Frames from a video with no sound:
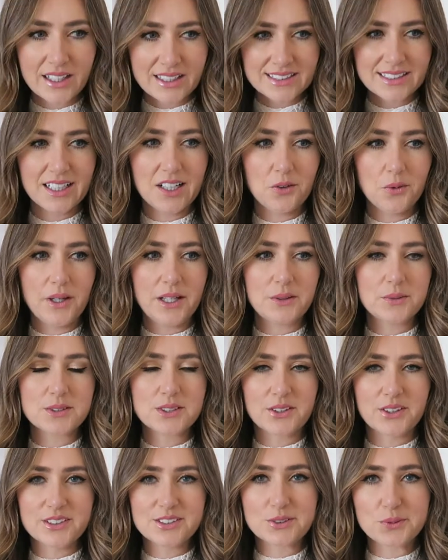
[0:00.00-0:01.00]
silhouette was
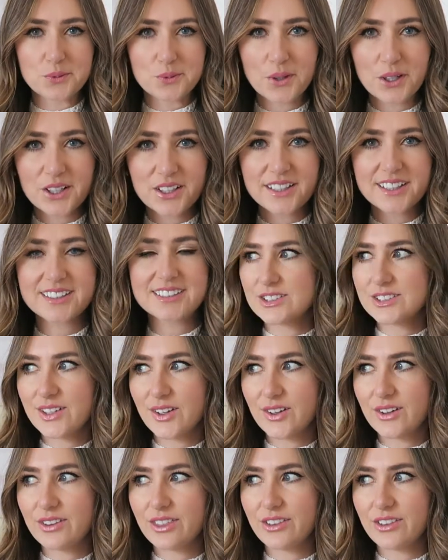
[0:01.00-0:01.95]
going to work. So